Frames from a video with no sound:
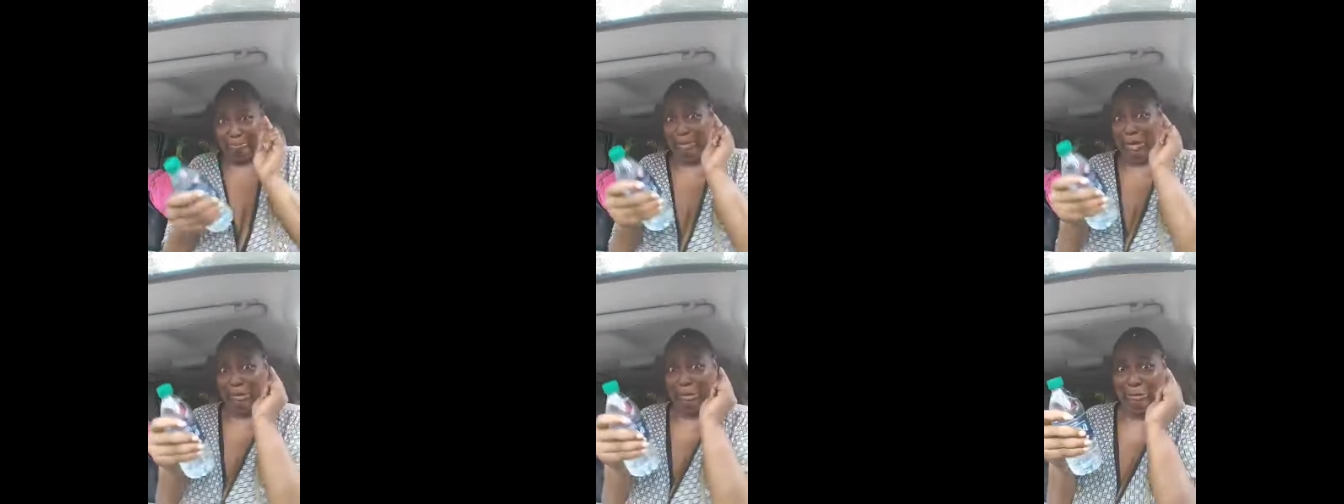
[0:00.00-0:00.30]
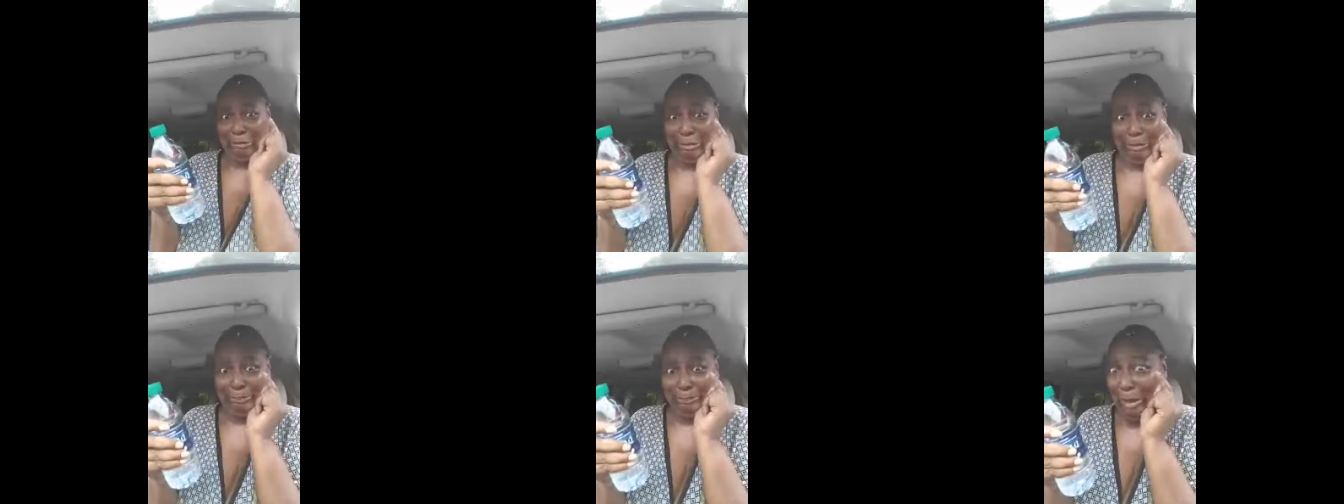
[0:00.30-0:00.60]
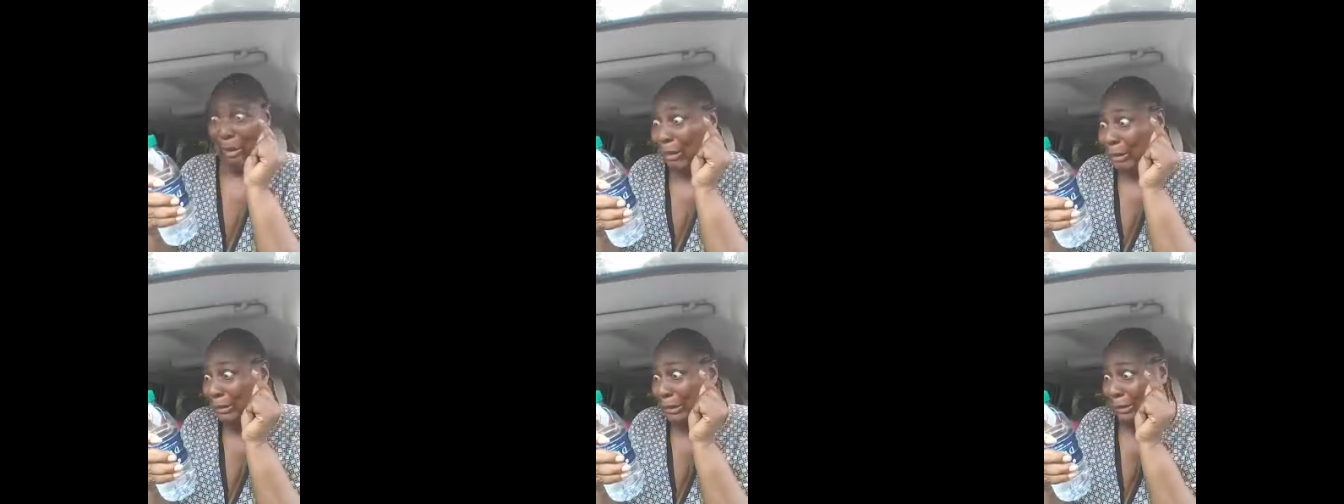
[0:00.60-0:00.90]
about to
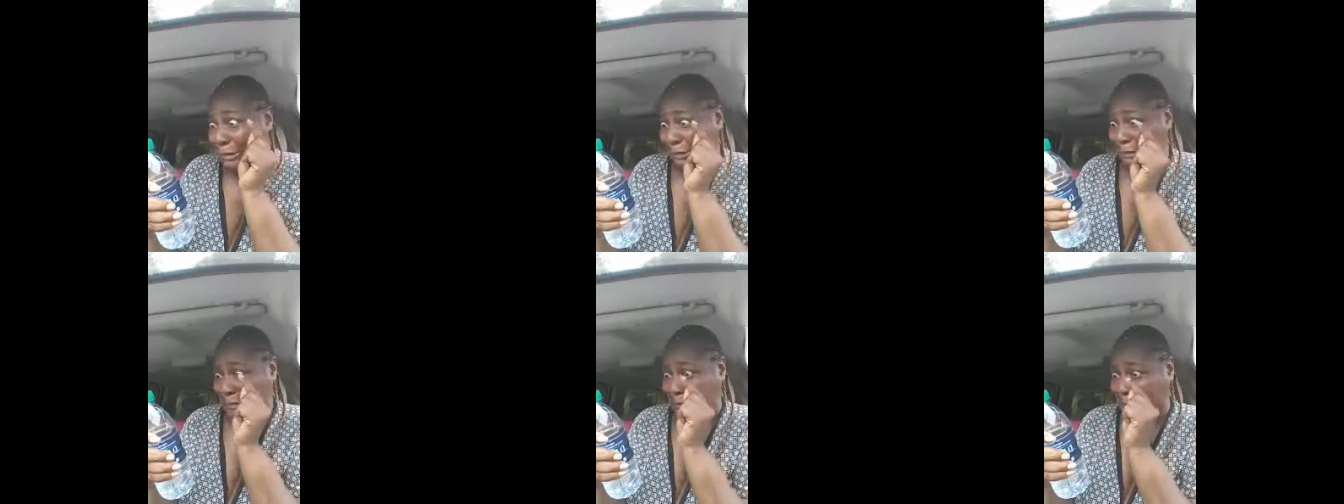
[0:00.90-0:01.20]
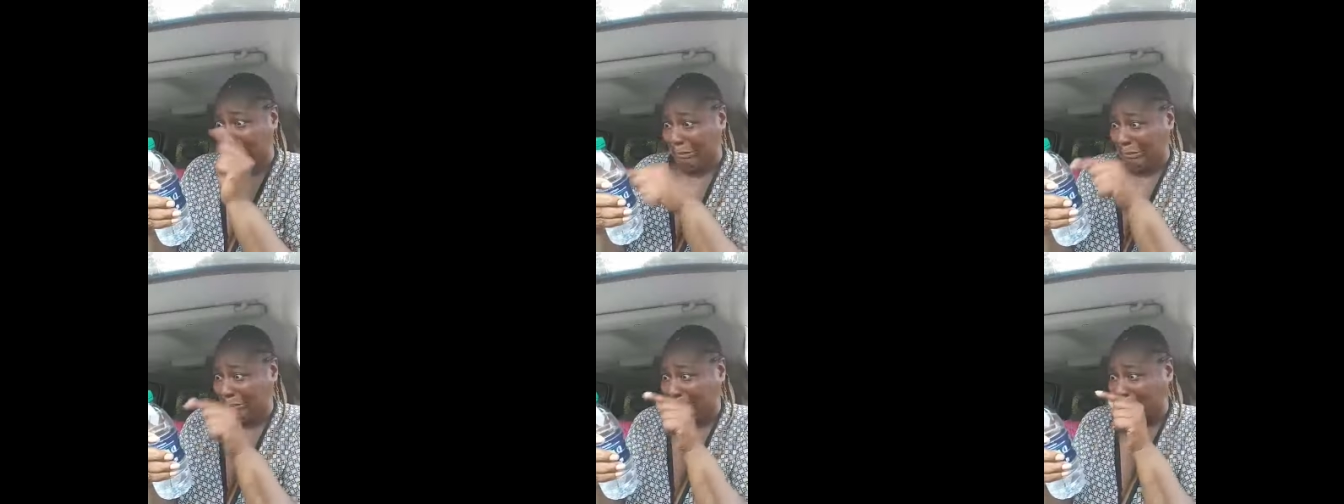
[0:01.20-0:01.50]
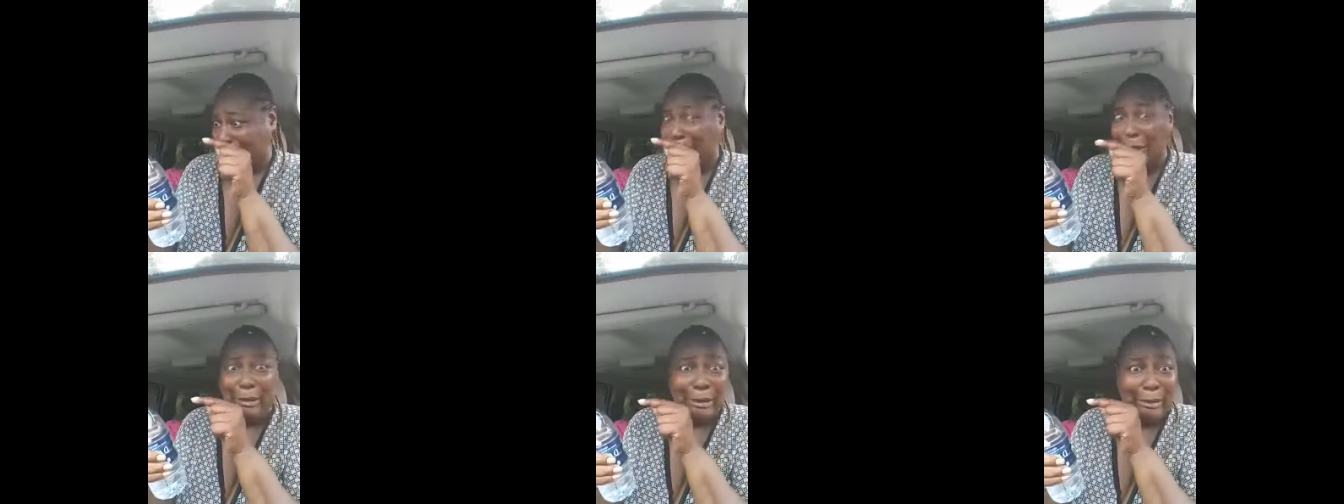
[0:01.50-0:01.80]
report this shit.
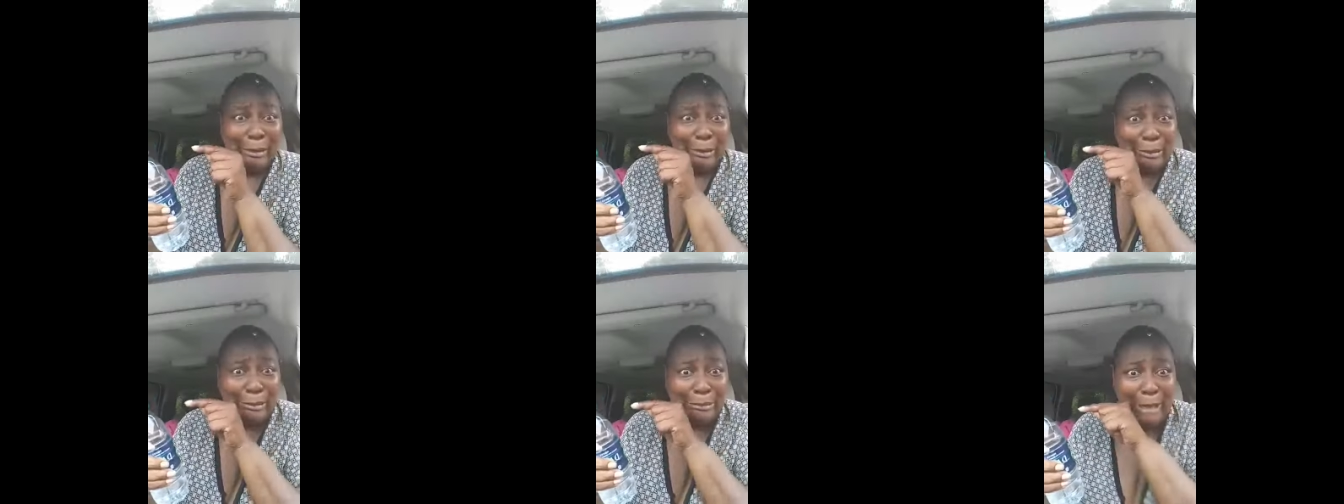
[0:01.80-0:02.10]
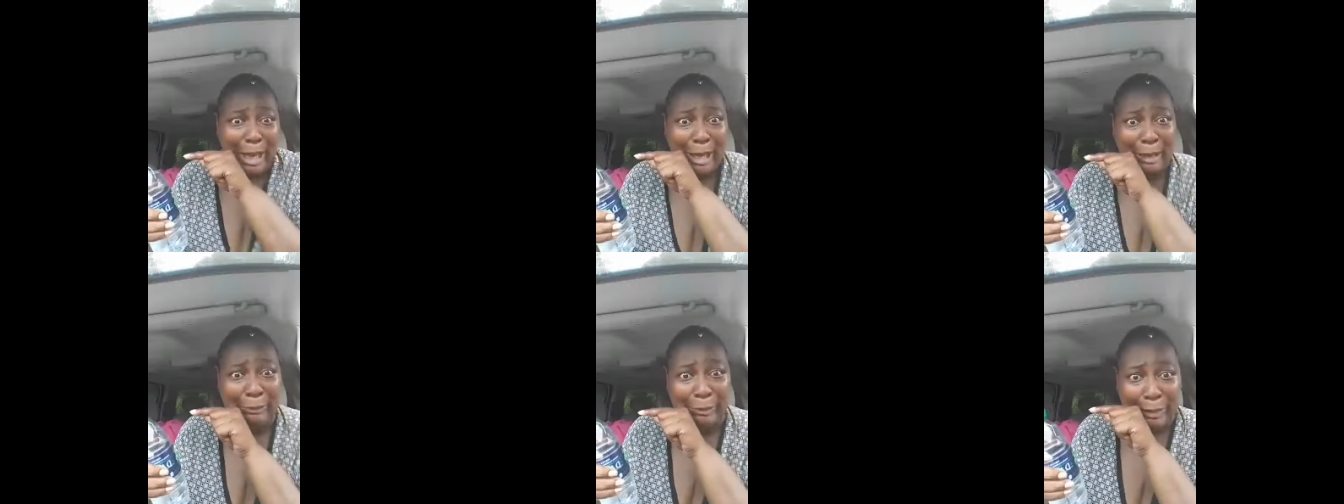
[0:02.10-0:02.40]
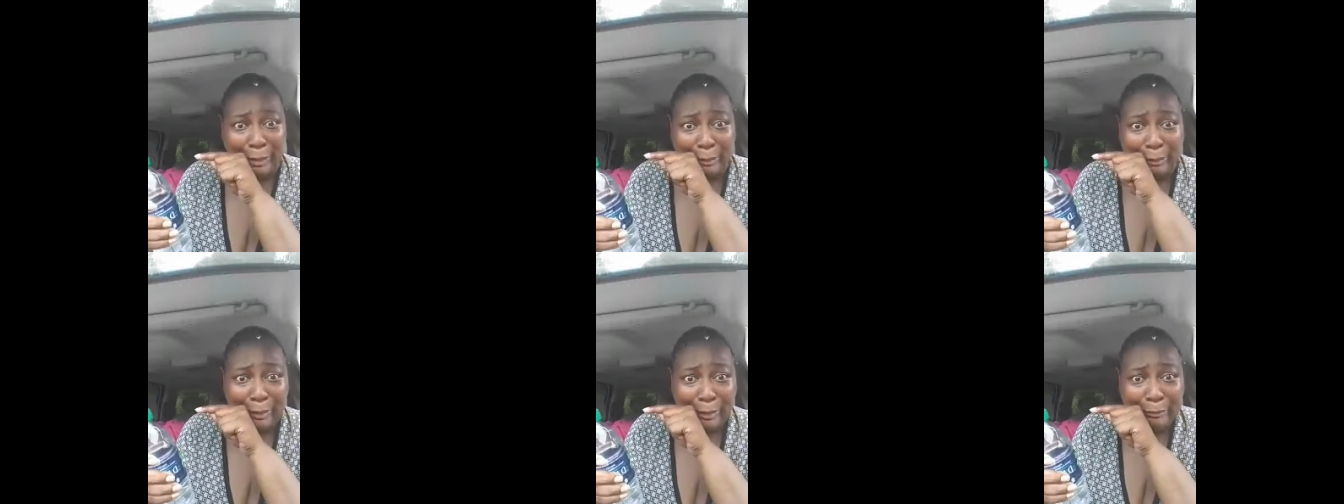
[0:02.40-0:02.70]
They
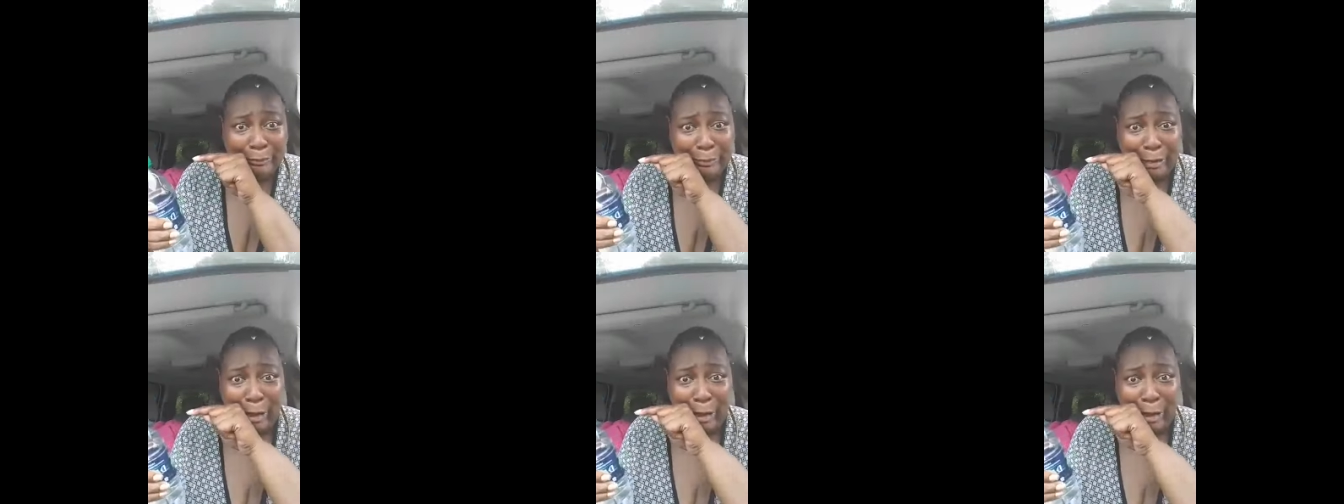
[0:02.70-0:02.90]
went.